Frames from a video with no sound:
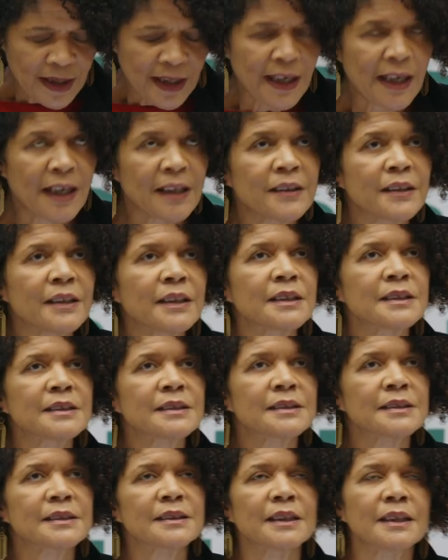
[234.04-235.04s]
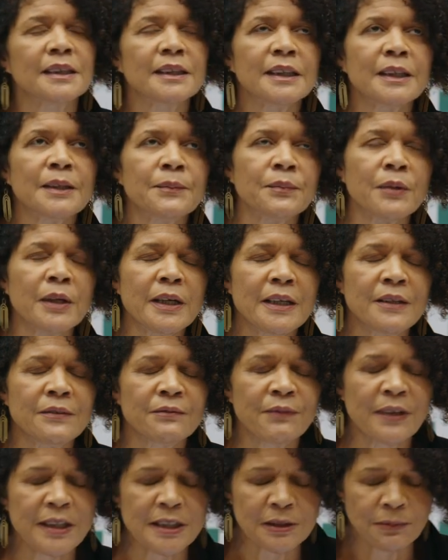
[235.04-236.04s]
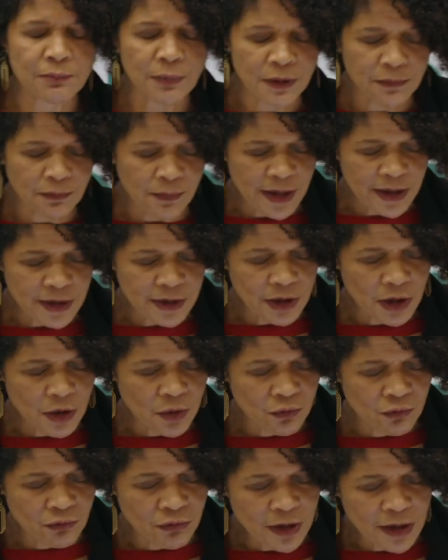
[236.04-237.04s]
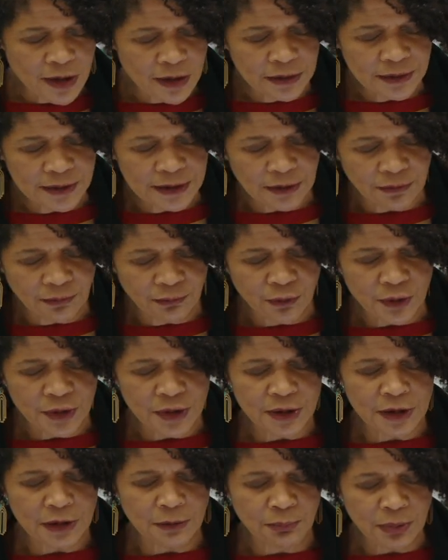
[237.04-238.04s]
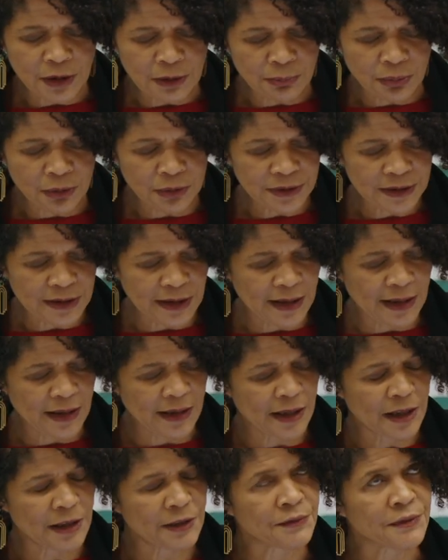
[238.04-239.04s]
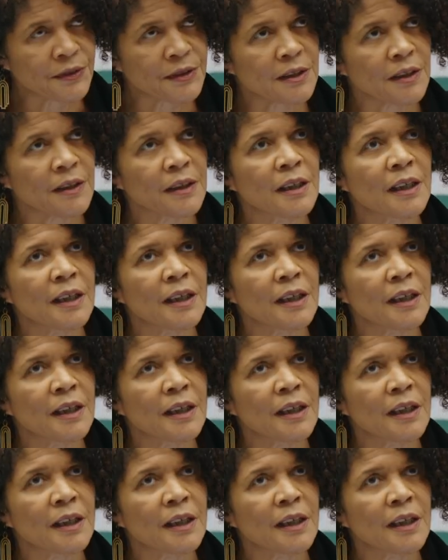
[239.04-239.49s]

And this um, investment makes a real difference to people's lives.